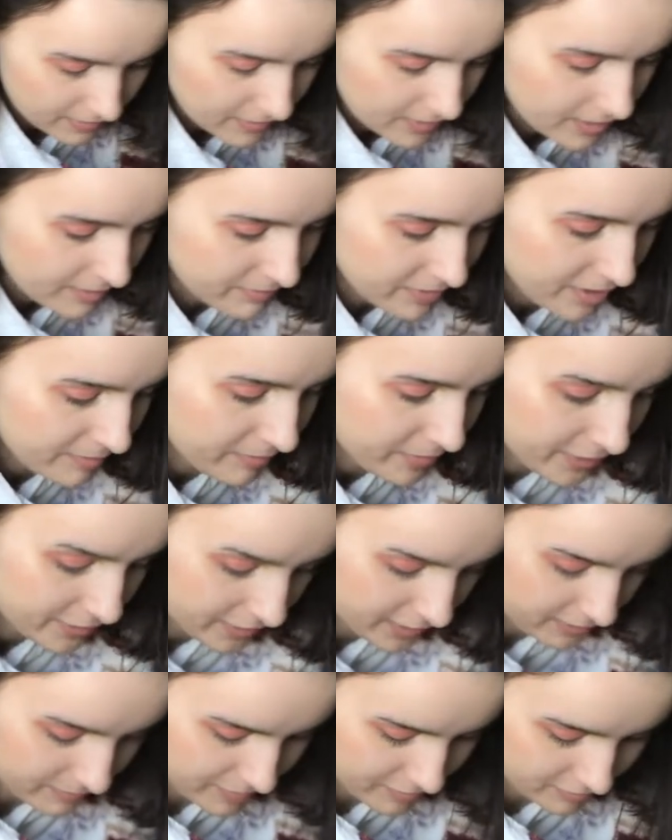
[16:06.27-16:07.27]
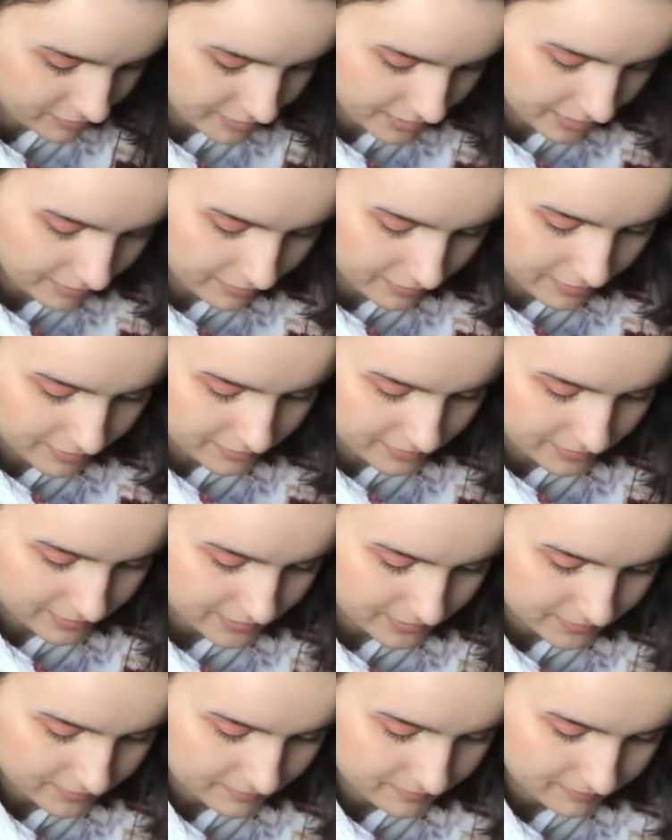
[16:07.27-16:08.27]
I'm not picky about dye
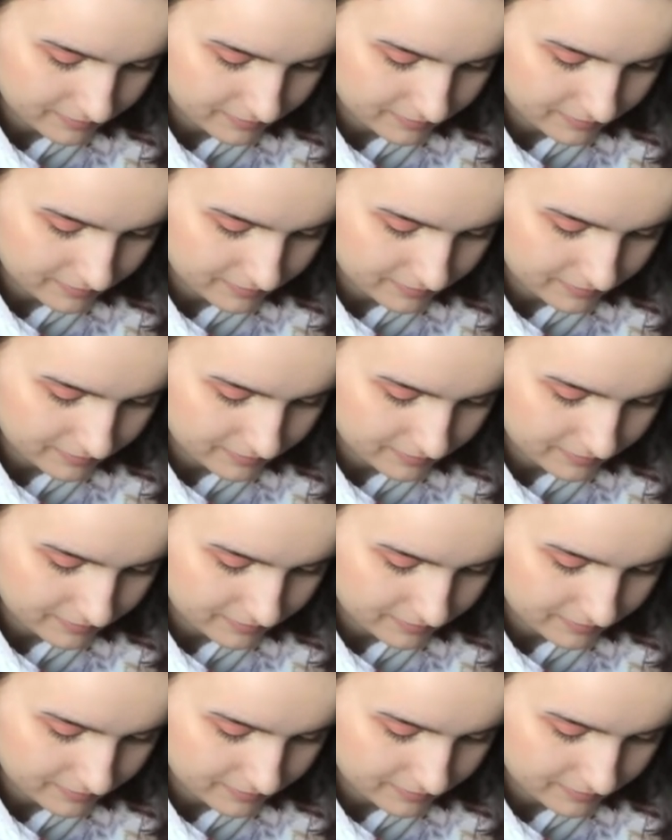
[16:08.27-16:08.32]
lots.